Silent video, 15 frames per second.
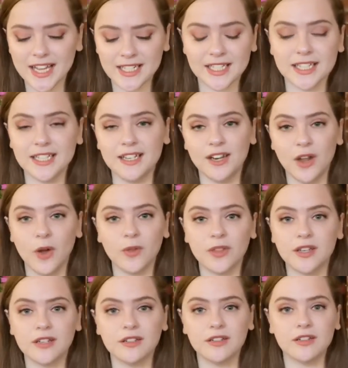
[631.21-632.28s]
I didn't
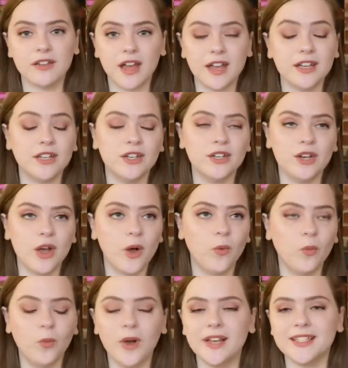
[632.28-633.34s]
know
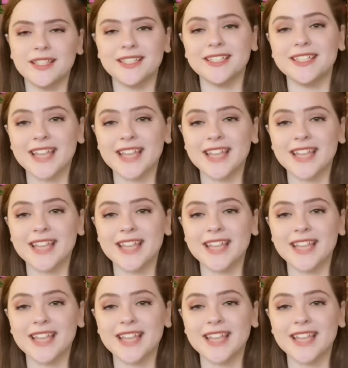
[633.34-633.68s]
what